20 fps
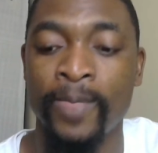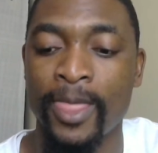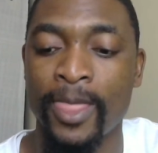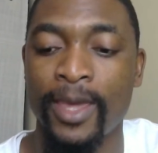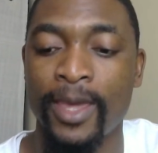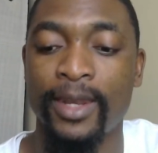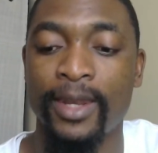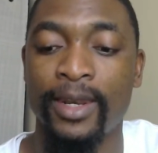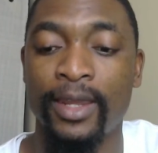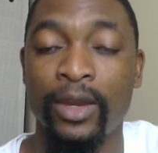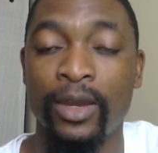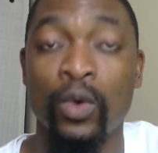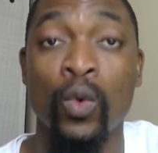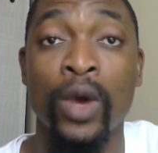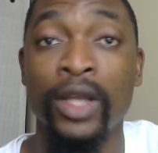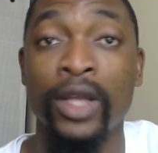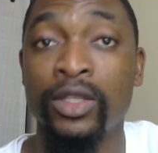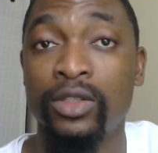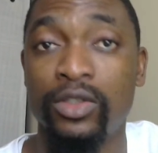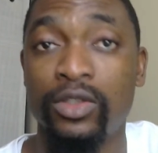And then
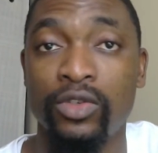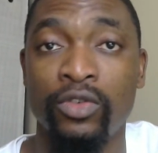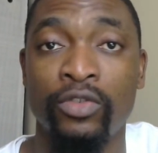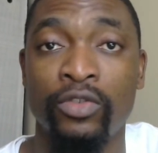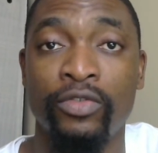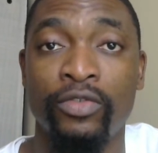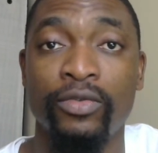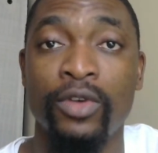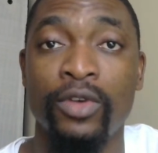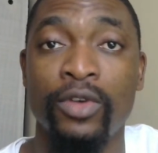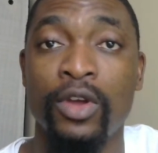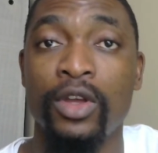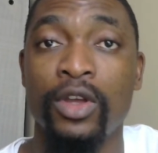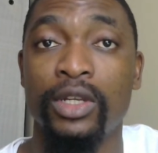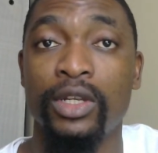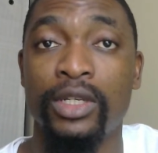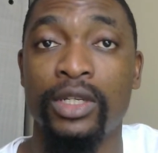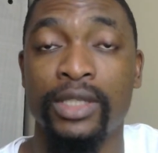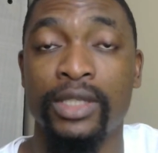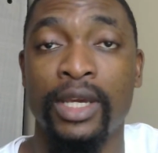once you've
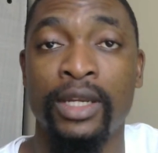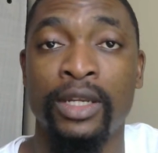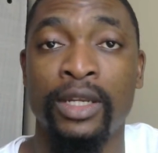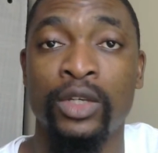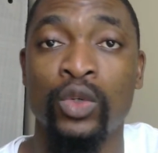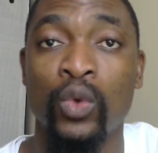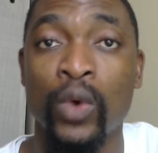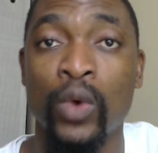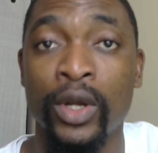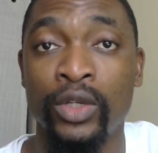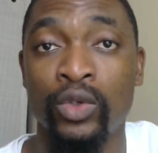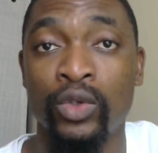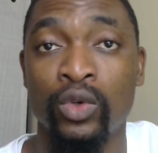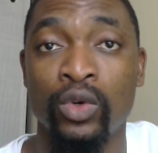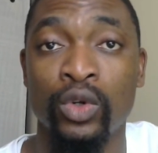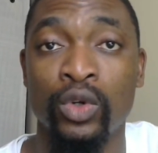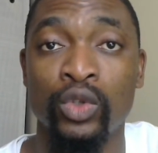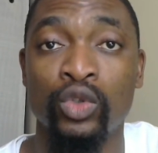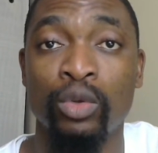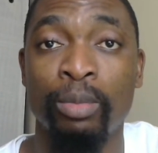decided what you're
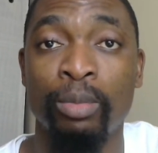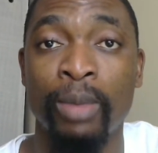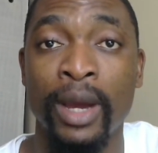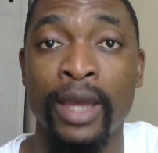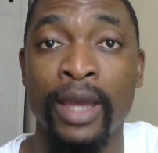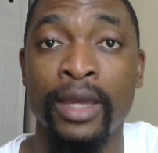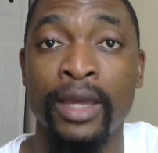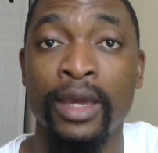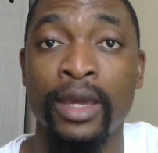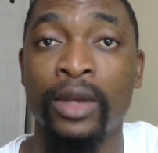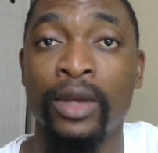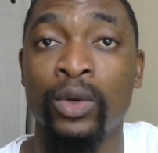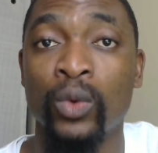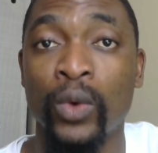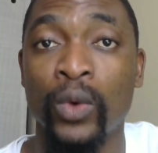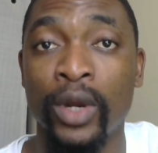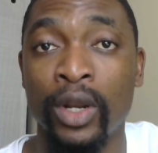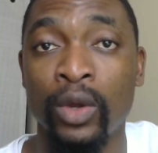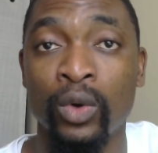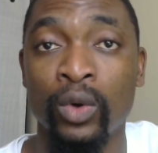going to buy and
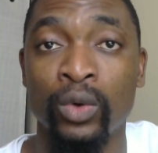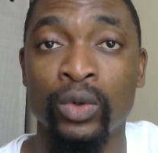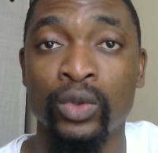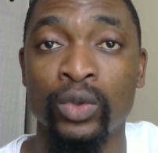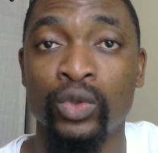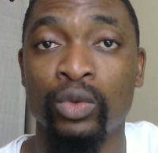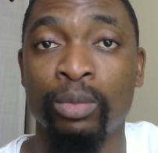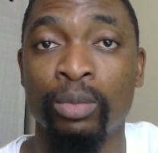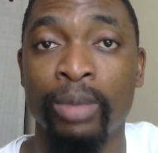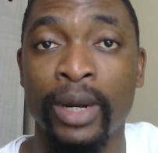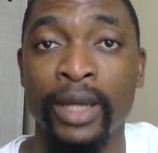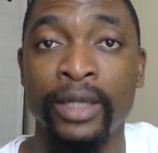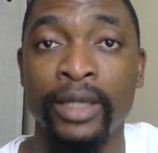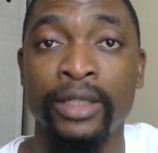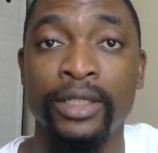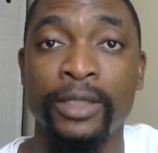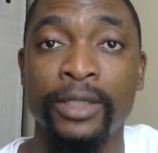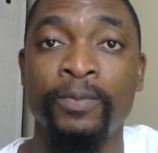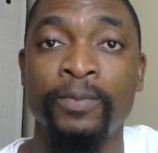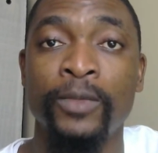when you're going to buy
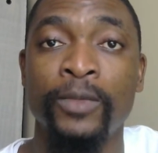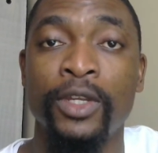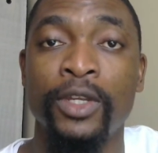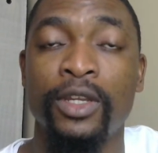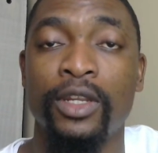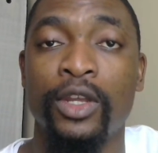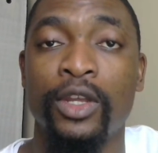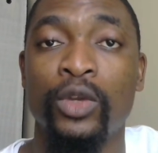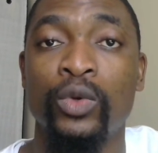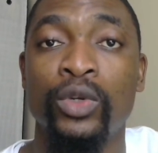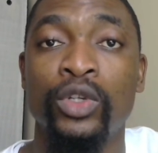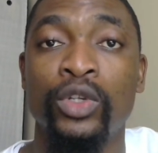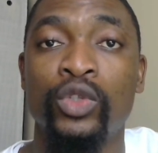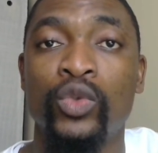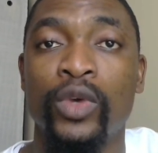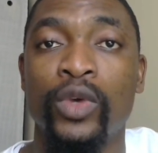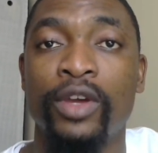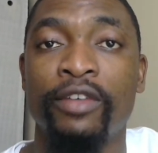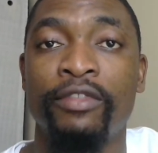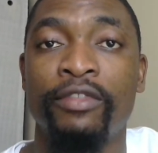it, then you need to
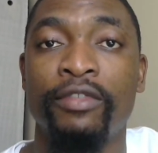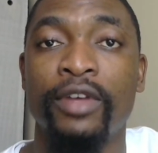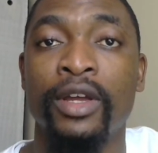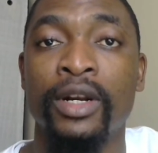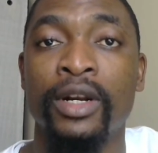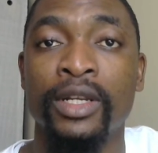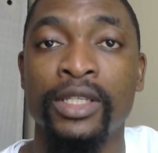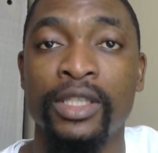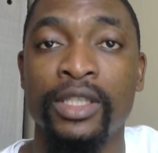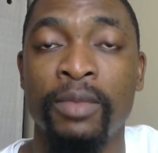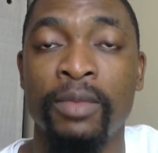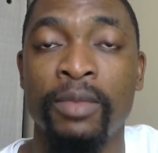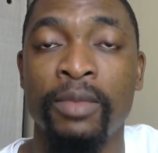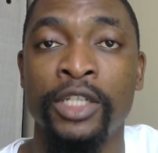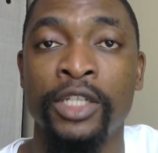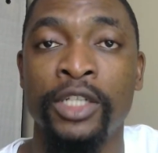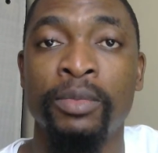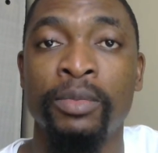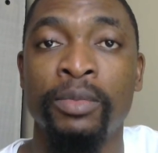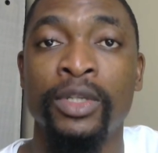have a risk
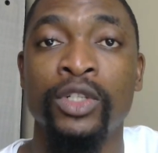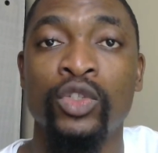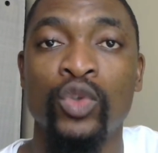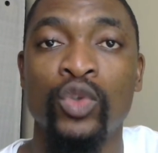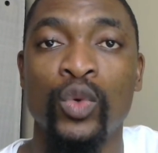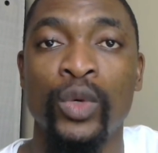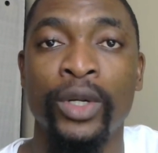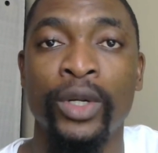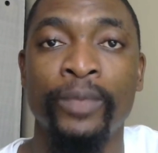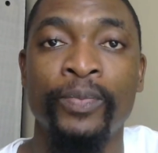management tool.